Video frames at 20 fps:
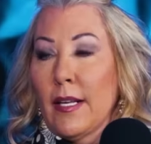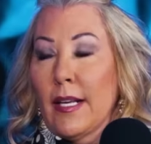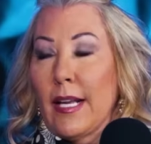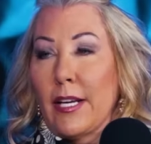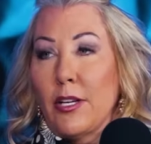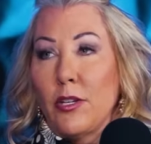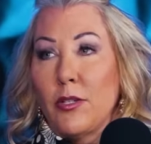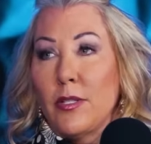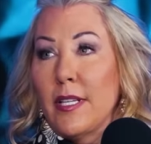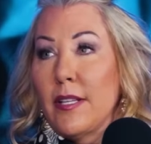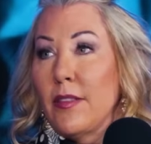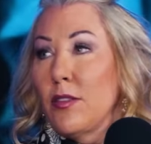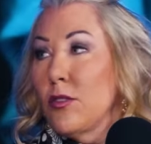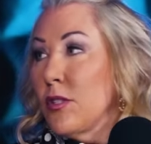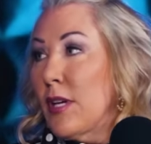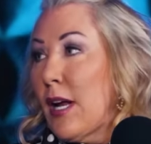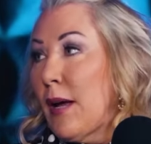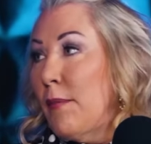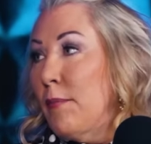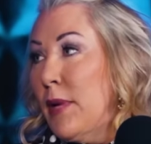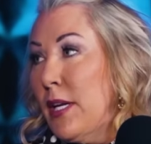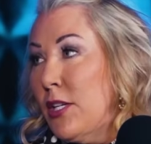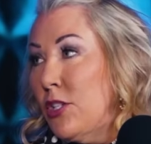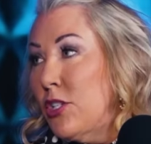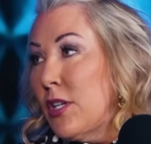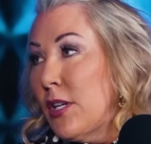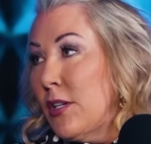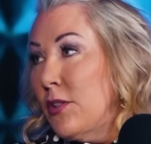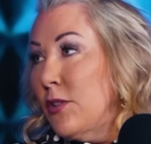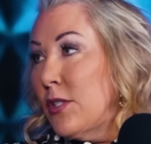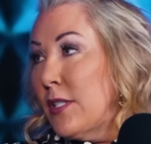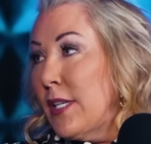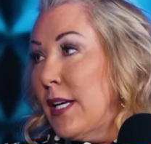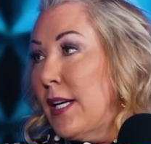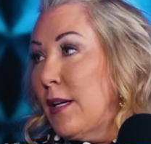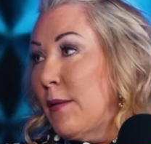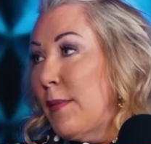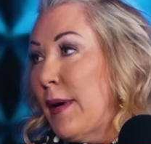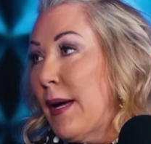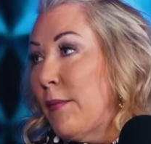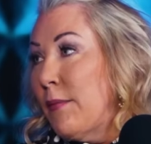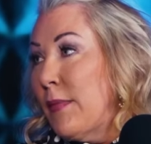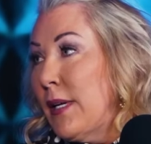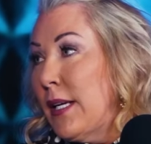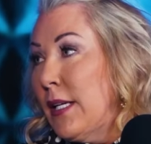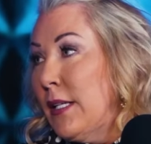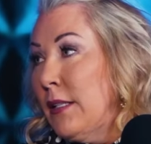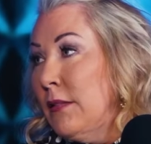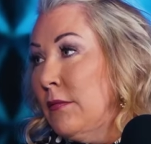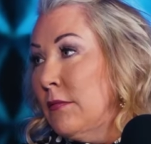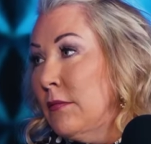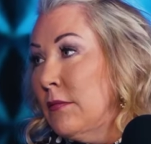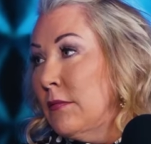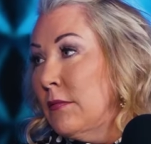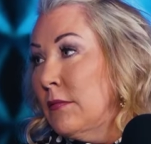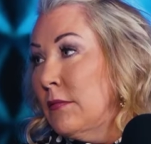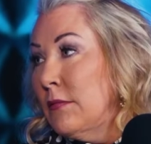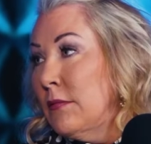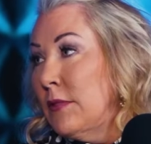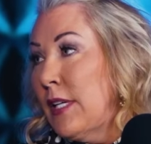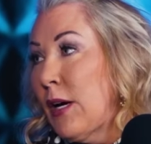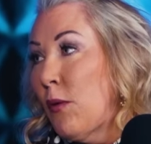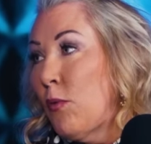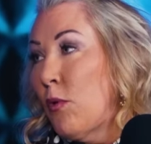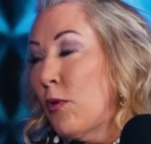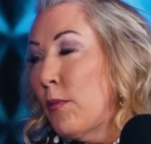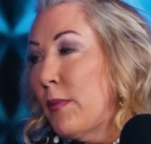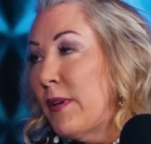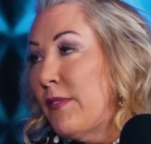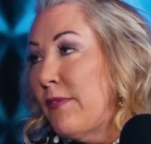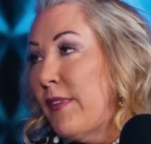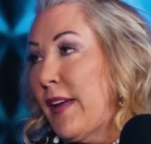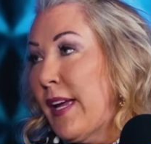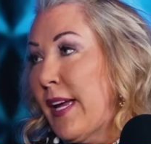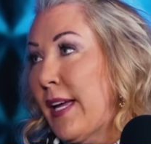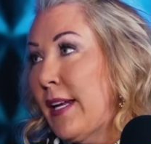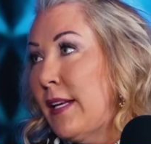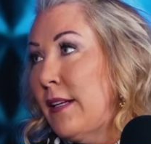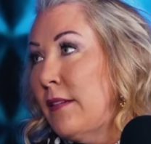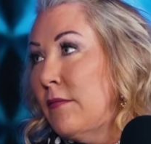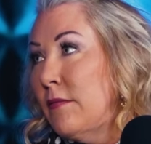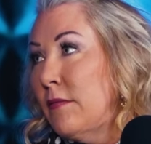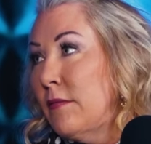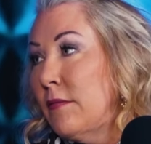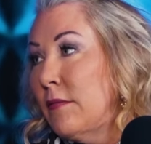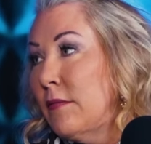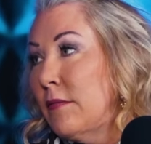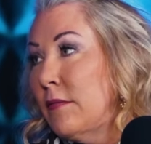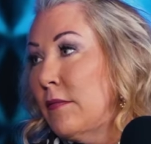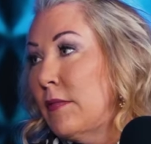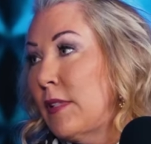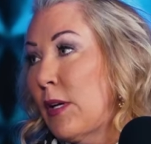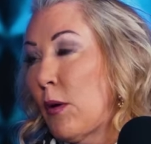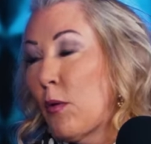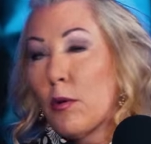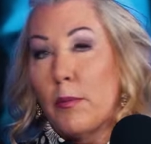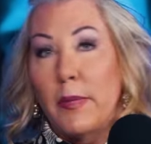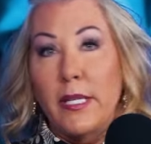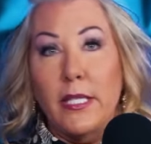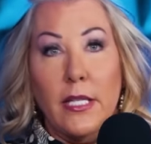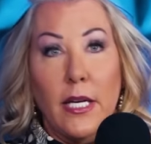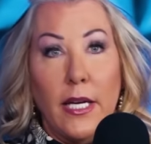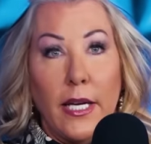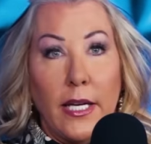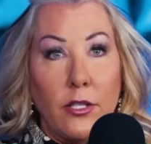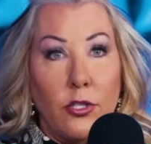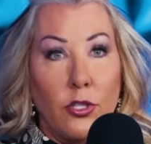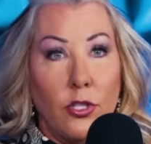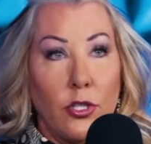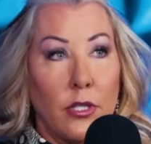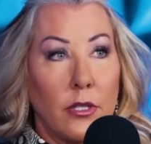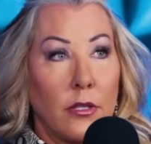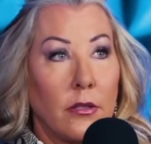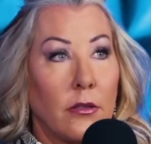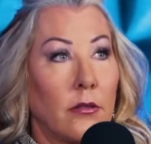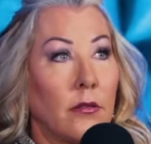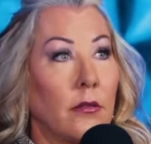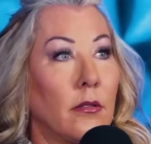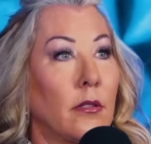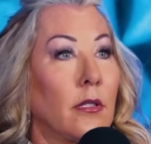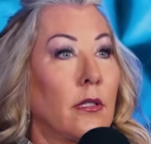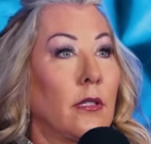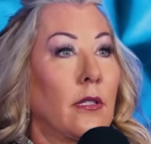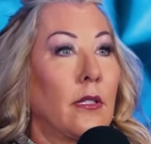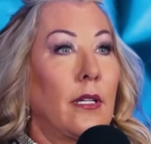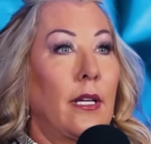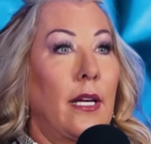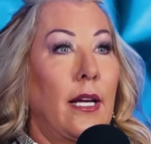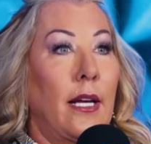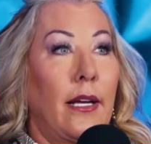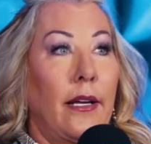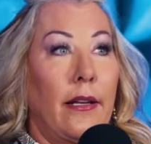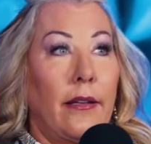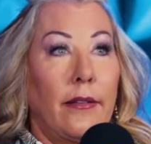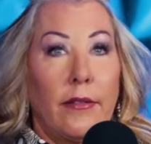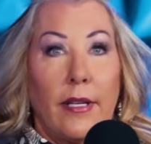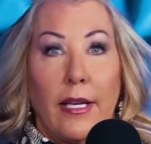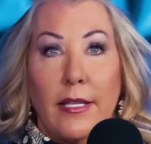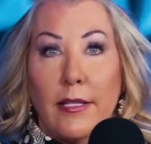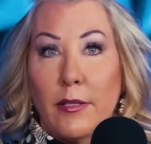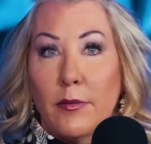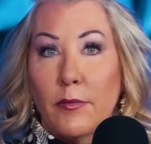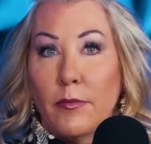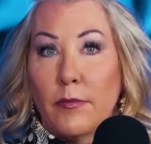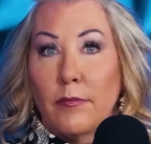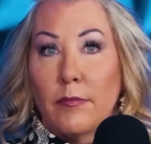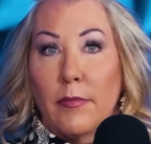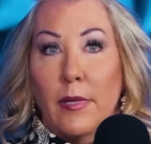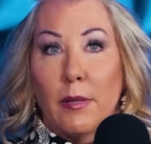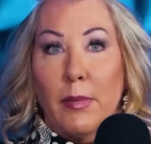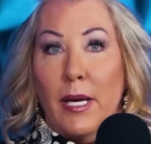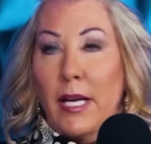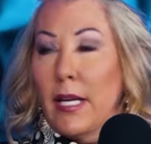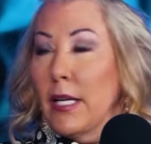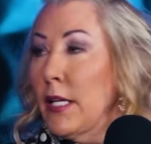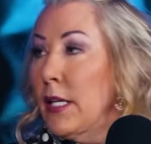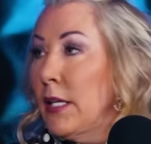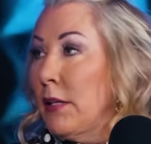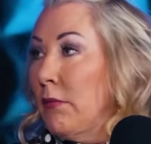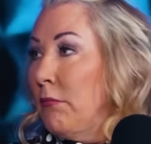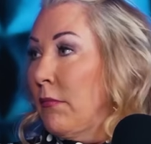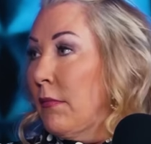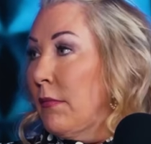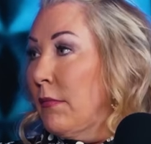Like you said, there's not much to understand about men. Y'all want to be fed, y'all want to be touched, and that's about it.